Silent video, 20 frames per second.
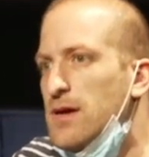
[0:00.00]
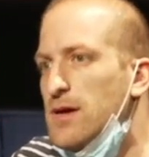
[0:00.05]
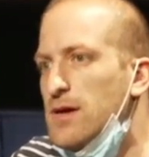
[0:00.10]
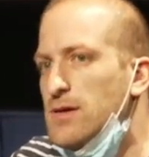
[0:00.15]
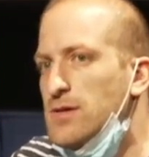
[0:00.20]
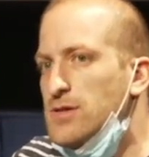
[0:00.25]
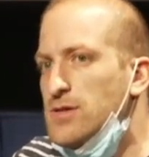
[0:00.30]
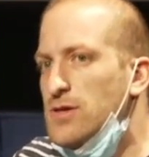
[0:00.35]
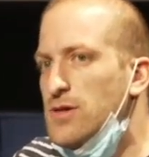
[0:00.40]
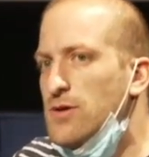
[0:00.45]

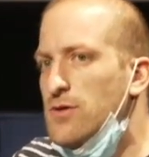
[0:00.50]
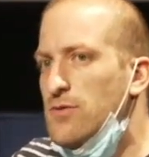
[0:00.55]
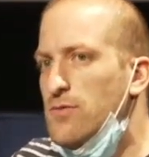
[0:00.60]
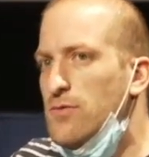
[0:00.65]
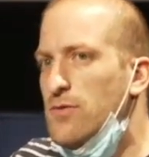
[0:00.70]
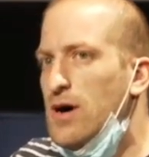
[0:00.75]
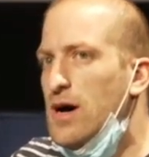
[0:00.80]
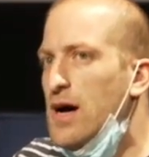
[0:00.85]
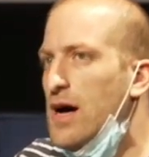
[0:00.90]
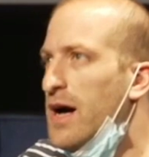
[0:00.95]
So
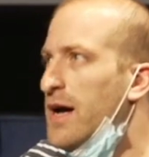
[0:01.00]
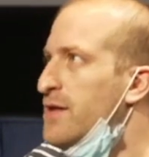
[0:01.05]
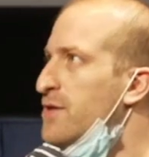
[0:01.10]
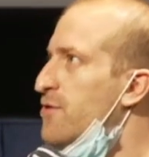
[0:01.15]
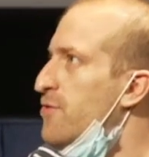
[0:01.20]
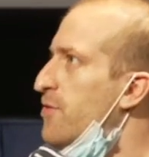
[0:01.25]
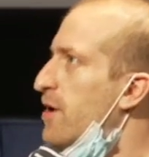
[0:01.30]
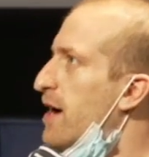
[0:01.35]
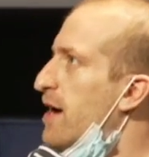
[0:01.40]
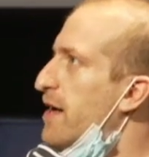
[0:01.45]
I
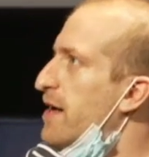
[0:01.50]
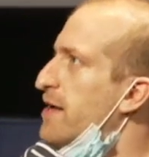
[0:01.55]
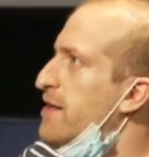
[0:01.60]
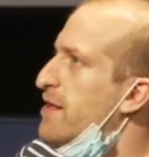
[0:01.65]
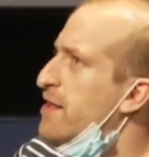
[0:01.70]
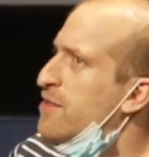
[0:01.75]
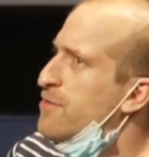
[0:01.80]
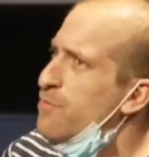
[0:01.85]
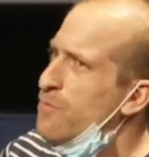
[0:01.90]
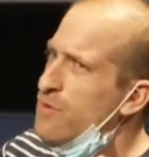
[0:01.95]
do.
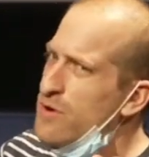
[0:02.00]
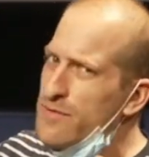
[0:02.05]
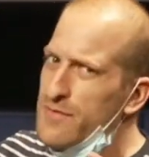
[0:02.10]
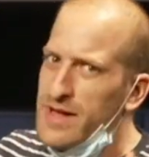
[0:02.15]
It's more of a